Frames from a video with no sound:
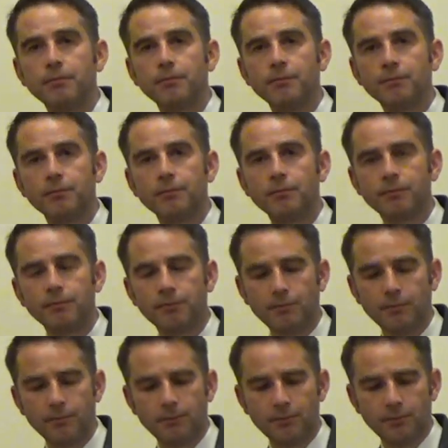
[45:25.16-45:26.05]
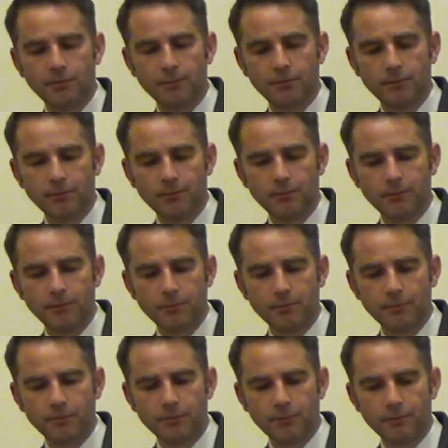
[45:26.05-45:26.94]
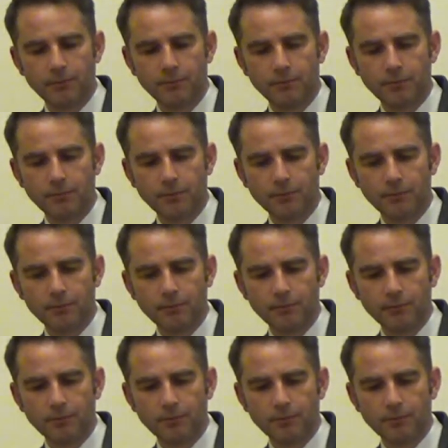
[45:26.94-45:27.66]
(silence)